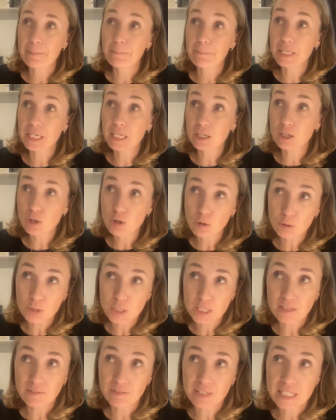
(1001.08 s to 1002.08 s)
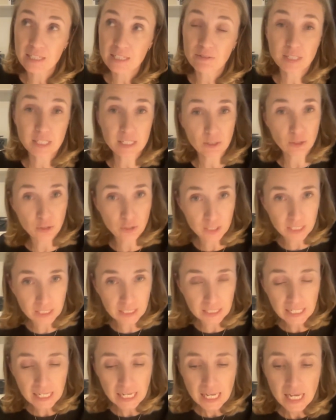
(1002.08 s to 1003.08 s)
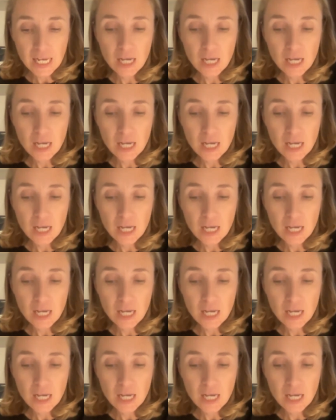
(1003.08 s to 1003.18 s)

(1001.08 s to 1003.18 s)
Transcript: Because in 2023,